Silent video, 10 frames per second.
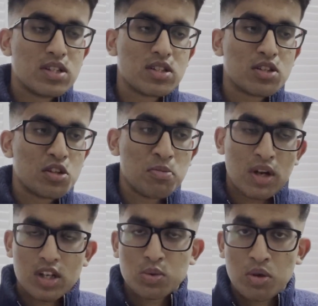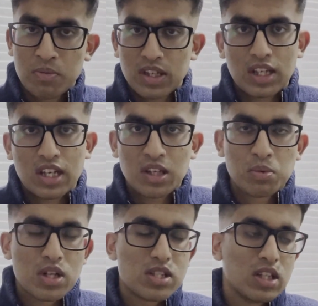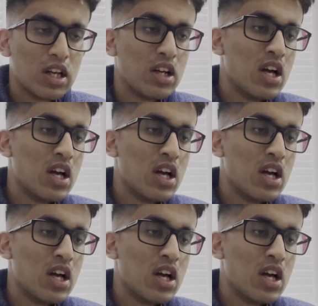So you might ask what mitigating words are.